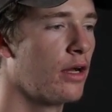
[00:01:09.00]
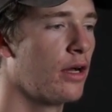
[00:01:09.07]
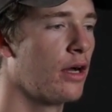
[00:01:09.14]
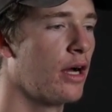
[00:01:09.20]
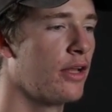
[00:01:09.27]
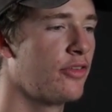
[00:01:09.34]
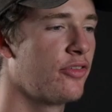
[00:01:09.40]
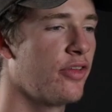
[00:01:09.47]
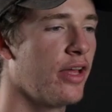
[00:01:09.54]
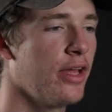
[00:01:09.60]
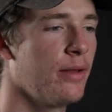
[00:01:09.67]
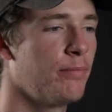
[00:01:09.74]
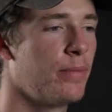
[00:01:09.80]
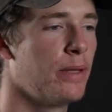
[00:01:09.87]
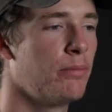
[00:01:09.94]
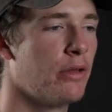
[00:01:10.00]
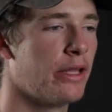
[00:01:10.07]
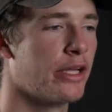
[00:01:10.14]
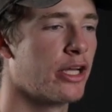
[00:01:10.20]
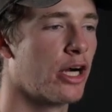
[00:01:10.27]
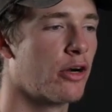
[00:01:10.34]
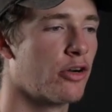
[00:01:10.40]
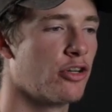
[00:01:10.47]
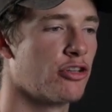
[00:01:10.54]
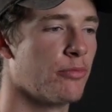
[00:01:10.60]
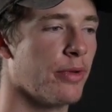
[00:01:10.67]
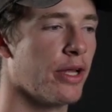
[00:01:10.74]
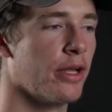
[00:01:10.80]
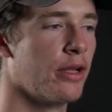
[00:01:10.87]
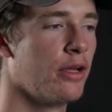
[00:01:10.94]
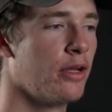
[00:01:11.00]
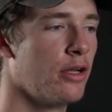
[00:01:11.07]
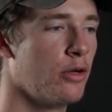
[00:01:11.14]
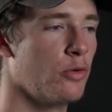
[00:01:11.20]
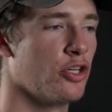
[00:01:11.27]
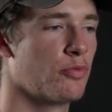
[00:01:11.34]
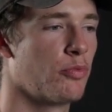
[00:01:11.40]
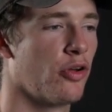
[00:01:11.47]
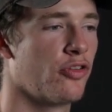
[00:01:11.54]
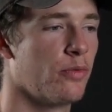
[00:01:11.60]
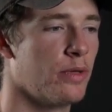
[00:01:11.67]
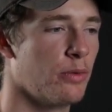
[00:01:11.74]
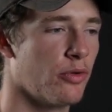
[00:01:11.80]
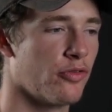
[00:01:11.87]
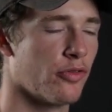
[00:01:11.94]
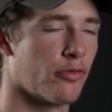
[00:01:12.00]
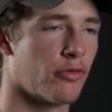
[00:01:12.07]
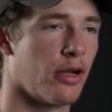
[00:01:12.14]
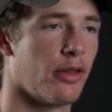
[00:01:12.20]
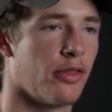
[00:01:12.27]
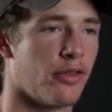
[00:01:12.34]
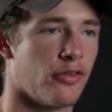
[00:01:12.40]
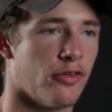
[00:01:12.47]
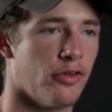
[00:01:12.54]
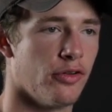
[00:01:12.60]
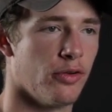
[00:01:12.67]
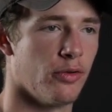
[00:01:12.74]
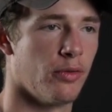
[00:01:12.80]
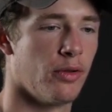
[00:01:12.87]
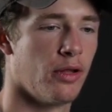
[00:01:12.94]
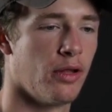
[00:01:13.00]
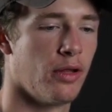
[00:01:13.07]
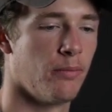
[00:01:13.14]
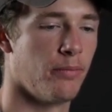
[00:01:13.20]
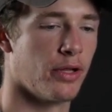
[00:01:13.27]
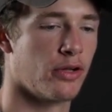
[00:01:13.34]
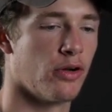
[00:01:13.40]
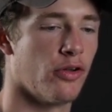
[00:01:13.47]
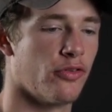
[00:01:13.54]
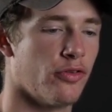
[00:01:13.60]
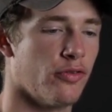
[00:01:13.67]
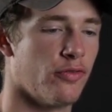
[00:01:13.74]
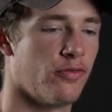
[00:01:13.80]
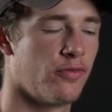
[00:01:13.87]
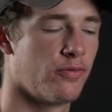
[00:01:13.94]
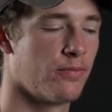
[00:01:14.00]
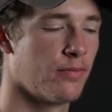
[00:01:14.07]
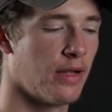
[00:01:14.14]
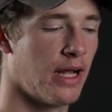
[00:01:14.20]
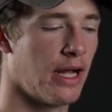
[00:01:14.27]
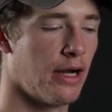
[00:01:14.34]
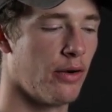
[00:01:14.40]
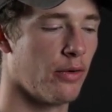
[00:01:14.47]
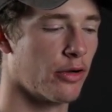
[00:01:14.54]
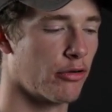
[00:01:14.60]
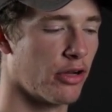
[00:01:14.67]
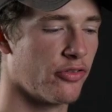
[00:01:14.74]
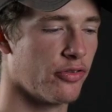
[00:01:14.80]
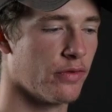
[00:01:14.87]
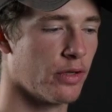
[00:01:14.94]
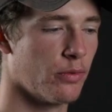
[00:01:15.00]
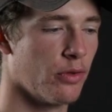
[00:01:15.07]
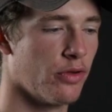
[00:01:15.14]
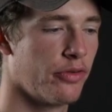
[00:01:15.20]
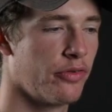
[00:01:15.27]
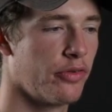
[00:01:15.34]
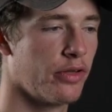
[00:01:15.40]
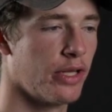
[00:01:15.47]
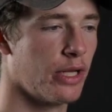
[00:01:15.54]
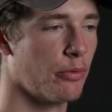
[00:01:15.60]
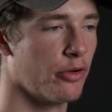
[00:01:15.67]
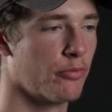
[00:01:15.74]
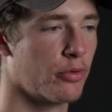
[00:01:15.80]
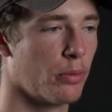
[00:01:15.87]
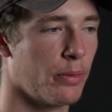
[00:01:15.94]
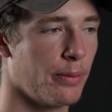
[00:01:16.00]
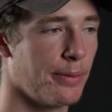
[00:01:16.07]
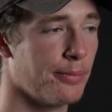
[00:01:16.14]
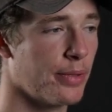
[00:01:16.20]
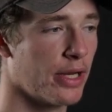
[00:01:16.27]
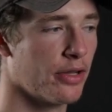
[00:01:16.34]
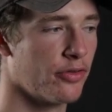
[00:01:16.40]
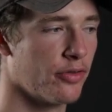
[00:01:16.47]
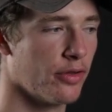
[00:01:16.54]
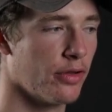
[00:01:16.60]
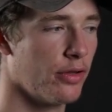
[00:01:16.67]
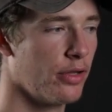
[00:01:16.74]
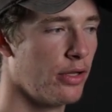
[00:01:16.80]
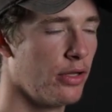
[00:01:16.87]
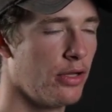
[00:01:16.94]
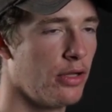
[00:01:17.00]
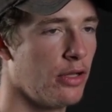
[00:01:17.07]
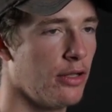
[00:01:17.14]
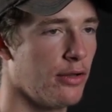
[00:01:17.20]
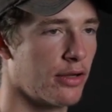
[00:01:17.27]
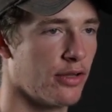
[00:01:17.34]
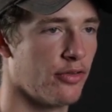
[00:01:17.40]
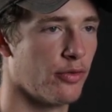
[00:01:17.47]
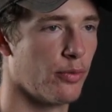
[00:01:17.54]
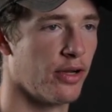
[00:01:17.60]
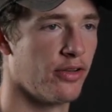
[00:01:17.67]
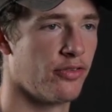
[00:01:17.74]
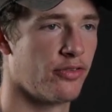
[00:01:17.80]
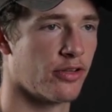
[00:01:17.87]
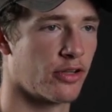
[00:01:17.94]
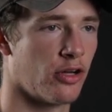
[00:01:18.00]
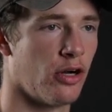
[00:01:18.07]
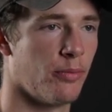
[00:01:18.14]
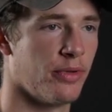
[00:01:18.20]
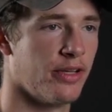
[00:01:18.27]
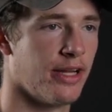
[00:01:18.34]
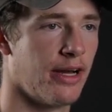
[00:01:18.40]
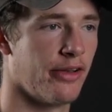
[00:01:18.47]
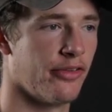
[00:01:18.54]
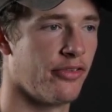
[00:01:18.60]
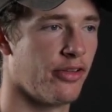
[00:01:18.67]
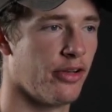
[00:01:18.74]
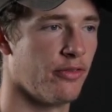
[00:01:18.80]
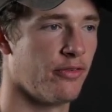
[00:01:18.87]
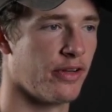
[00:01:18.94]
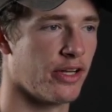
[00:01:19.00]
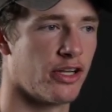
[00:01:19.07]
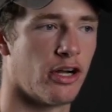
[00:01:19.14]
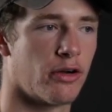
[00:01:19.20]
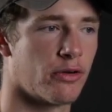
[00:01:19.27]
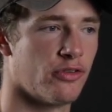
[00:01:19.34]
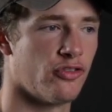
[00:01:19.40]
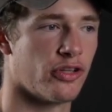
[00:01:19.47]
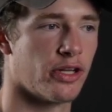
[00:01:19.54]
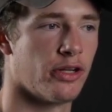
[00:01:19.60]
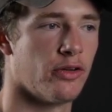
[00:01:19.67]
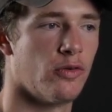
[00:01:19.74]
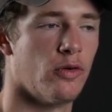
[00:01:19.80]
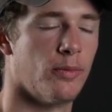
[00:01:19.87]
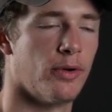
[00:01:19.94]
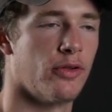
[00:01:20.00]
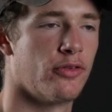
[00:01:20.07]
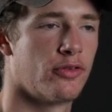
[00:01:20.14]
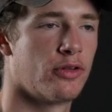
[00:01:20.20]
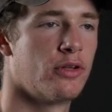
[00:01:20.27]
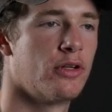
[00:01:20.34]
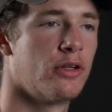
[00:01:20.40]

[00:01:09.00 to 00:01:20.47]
I'd say people encouraged me, which possibly wasn't the right thing to do because of how aggressive I was. It would have probably been better to look into ways to calm me down instead of encouraging it almost.